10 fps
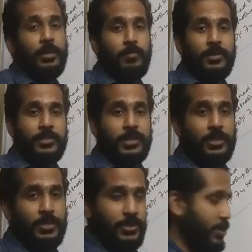the
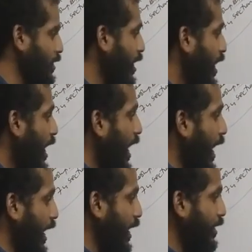persons,
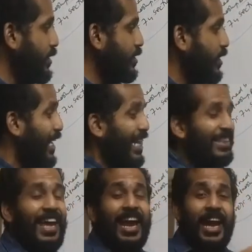and
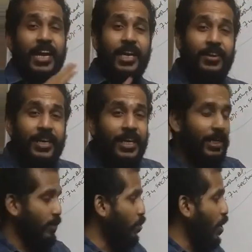they
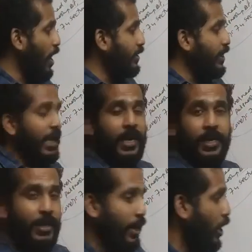agree. What they
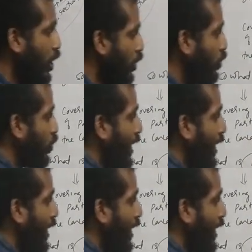agree? To